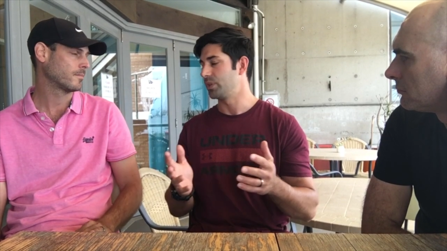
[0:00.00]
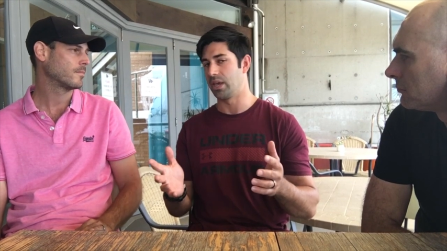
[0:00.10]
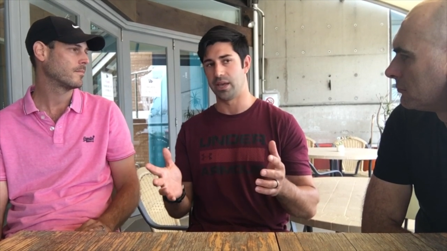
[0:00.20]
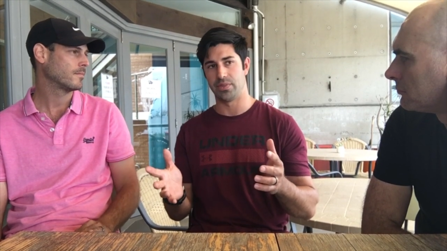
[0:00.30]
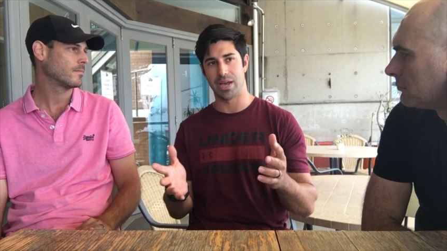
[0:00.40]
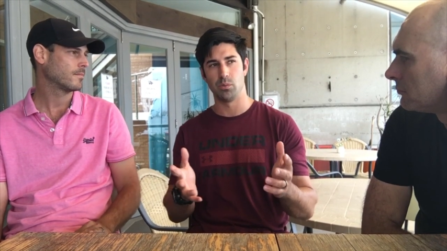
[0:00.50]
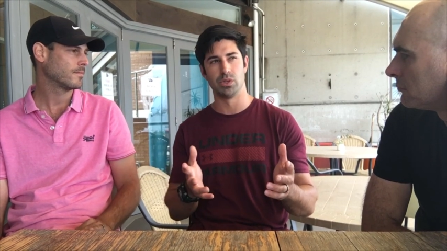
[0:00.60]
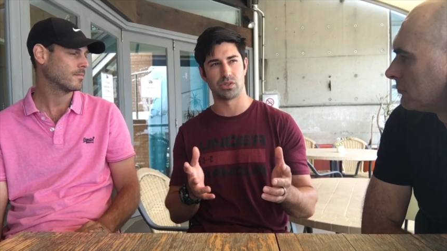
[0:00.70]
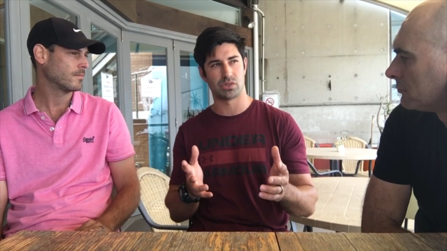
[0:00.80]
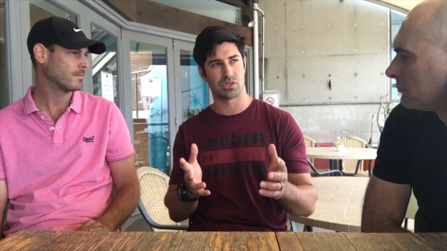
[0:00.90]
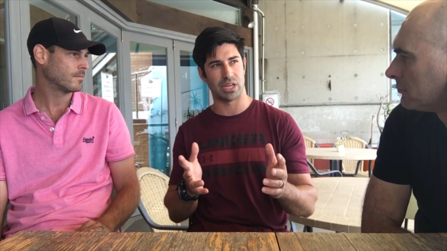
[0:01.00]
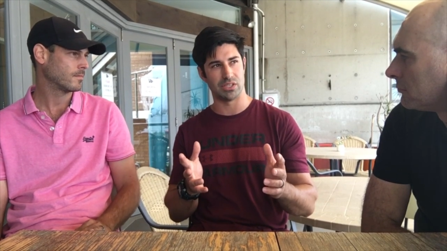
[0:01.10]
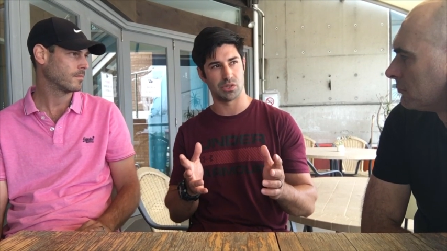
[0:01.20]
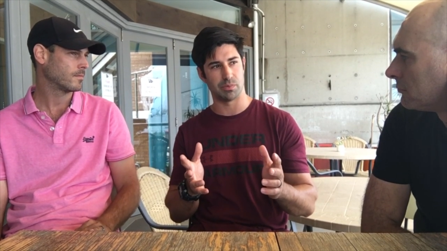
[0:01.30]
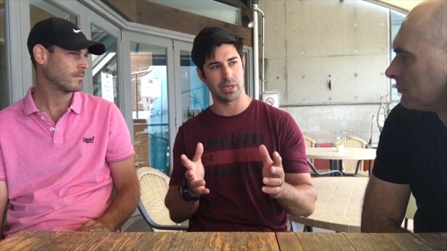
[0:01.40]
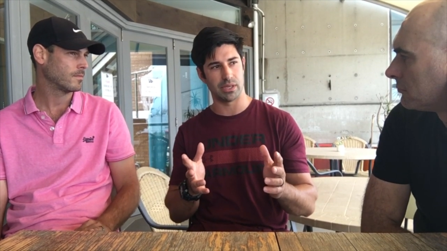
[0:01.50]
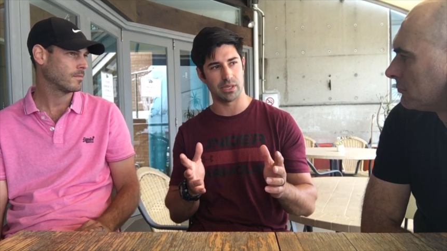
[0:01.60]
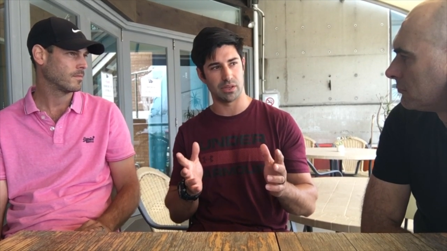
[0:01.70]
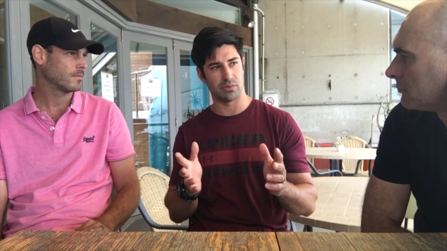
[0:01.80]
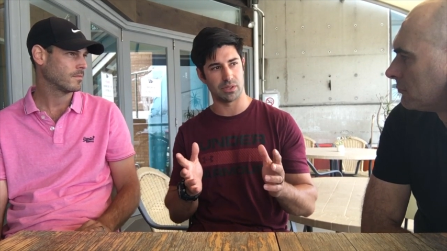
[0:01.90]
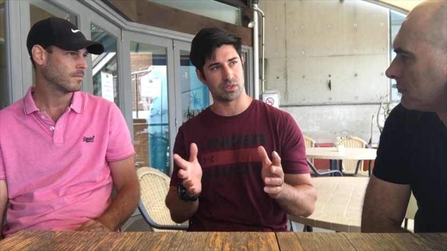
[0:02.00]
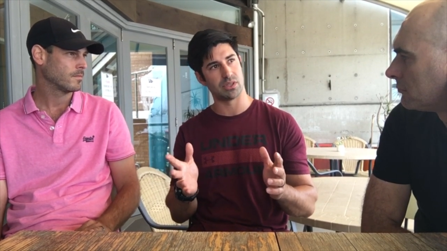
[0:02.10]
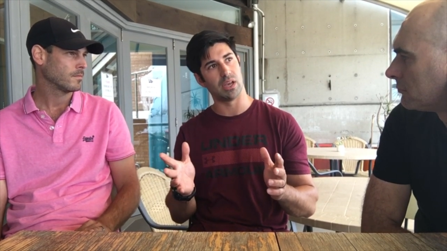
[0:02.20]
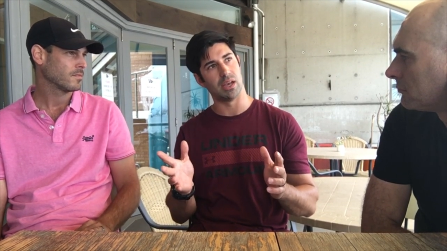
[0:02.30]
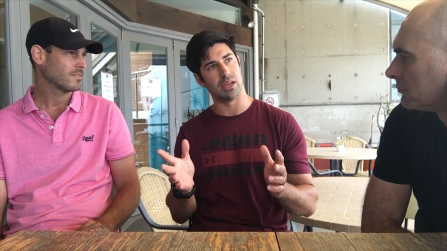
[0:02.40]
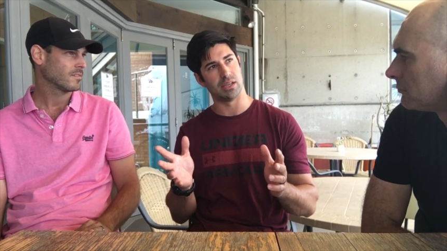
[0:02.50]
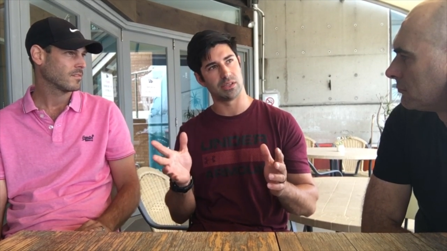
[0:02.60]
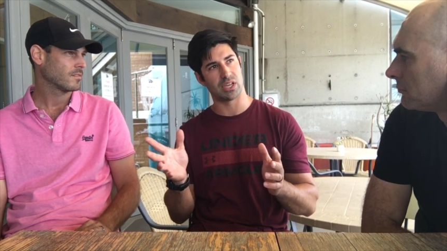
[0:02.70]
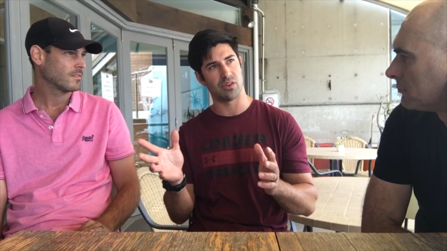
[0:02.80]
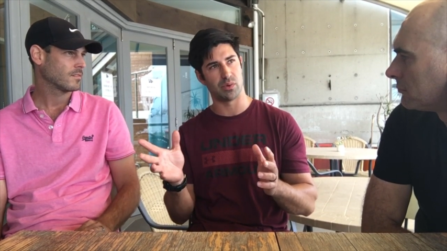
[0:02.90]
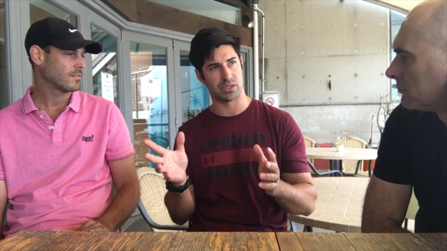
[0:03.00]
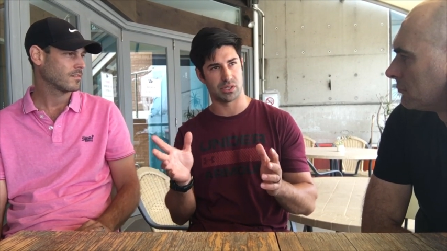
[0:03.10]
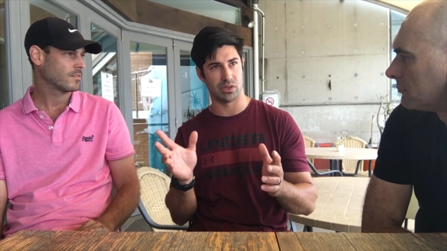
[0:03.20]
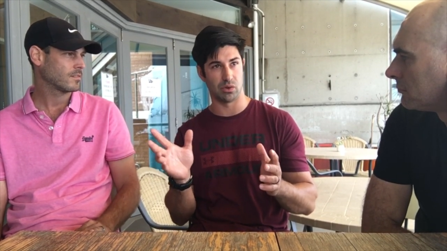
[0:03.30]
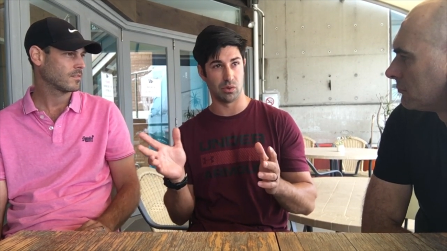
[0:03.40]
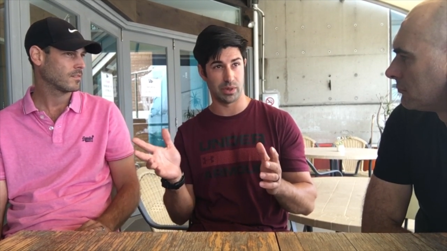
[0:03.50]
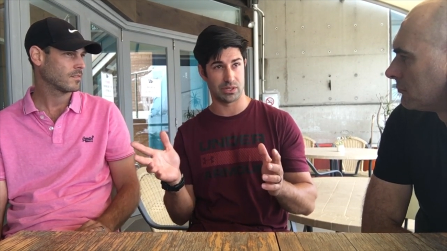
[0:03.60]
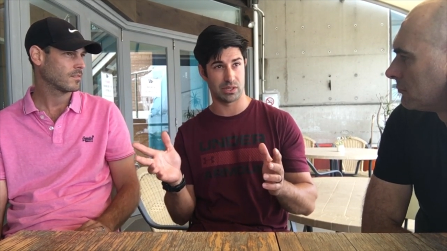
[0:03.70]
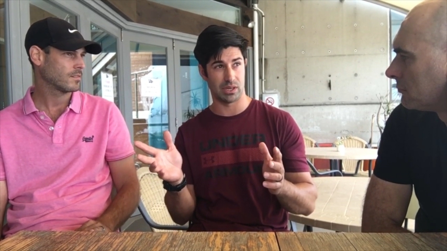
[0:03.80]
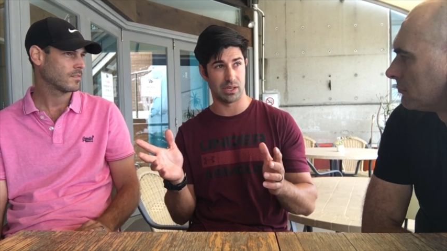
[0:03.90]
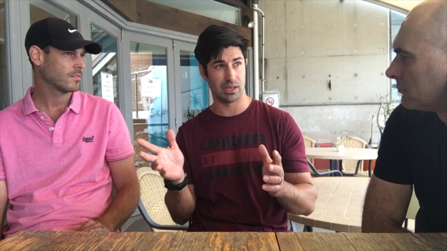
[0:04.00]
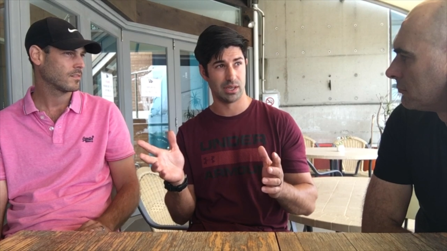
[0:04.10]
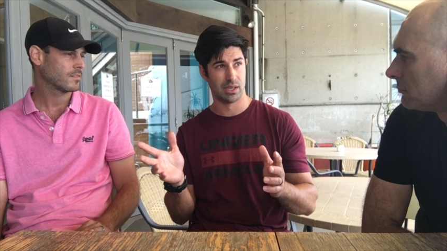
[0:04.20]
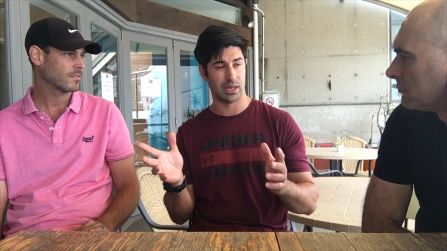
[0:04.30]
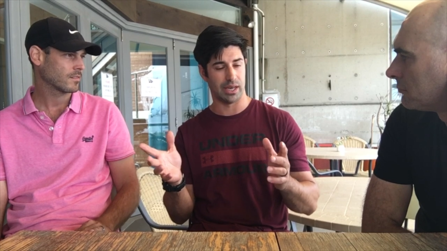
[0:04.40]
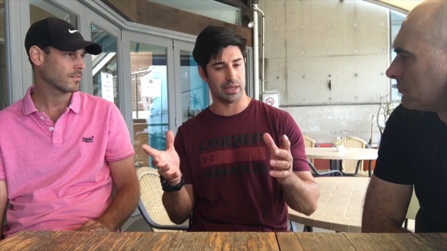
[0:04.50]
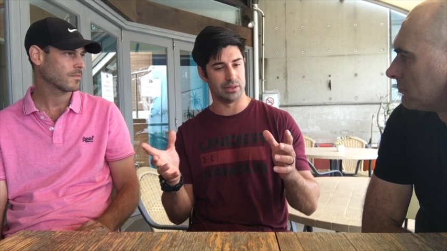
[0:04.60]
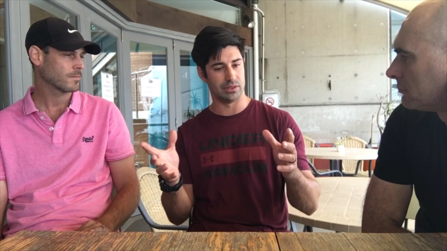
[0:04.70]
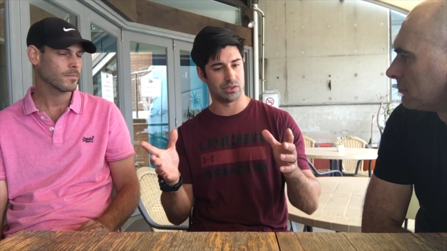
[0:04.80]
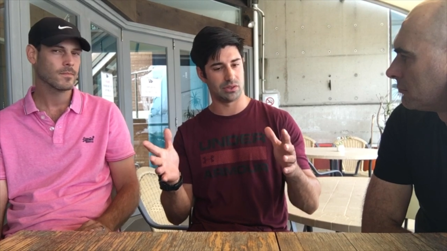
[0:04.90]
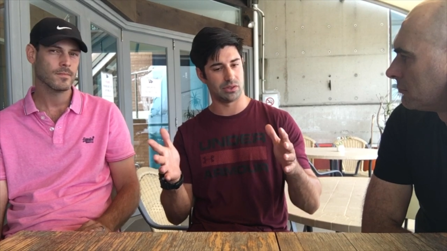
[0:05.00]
Speaker 1: Yeah, and that would tend to be if it's uh, southwesterly or westerly, and